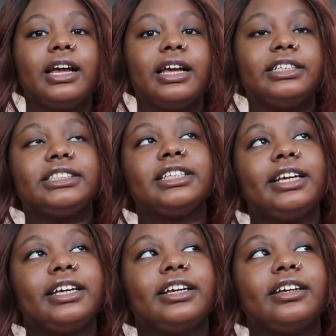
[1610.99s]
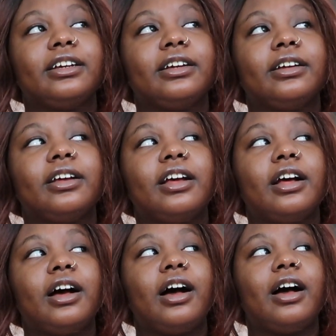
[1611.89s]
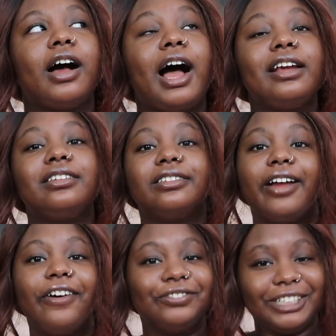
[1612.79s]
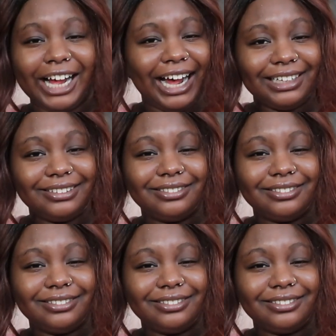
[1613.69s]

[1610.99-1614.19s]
And it's like, I love that,